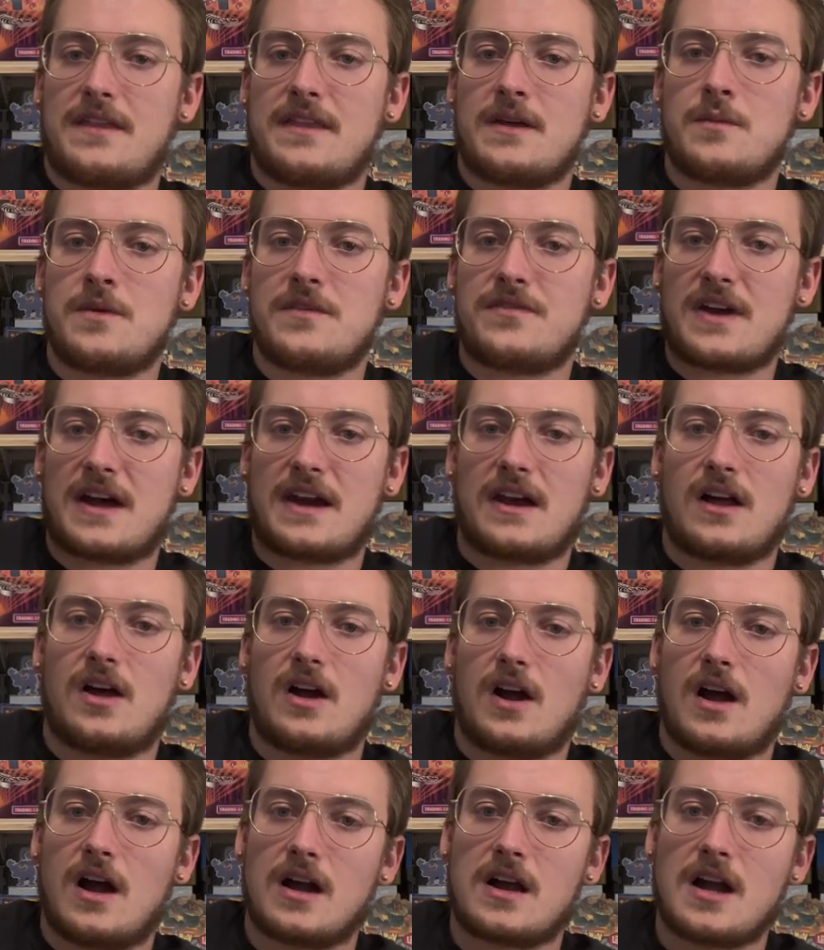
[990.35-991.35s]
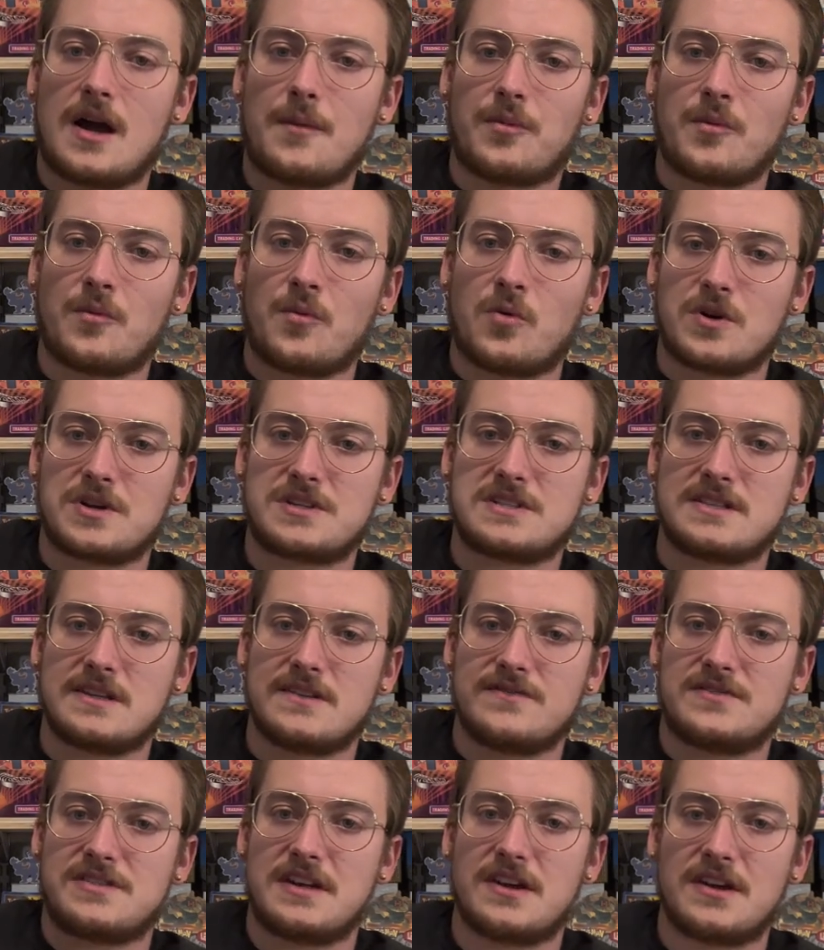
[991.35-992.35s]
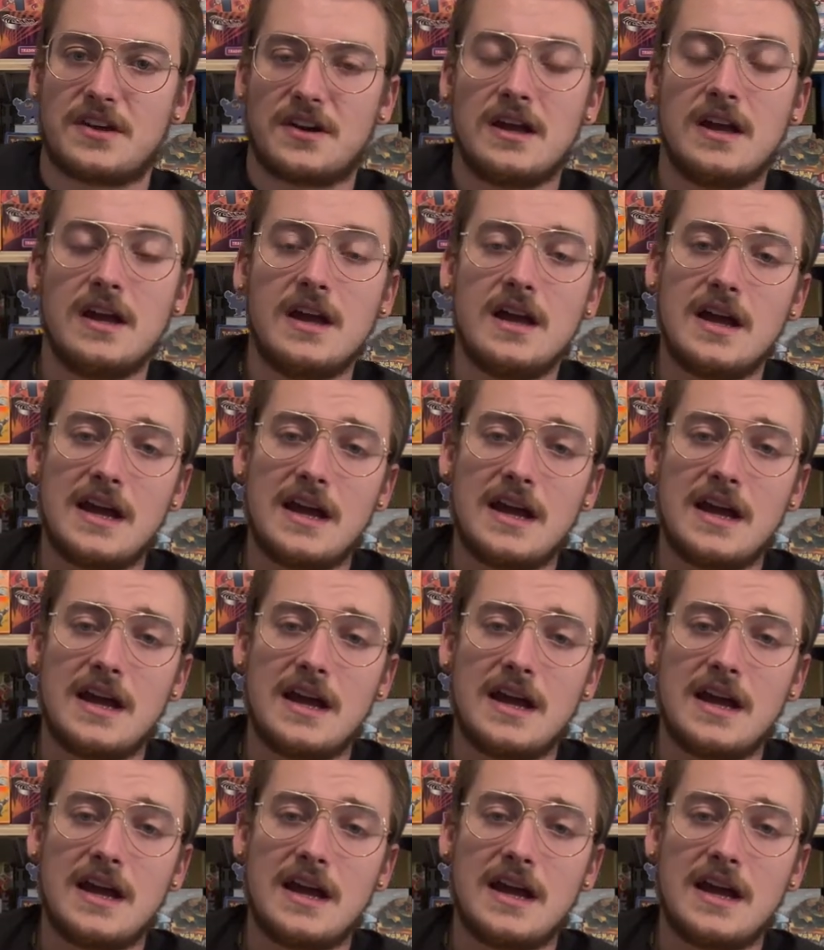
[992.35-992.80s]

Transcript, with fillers: And then we've got a couple more sleeves here.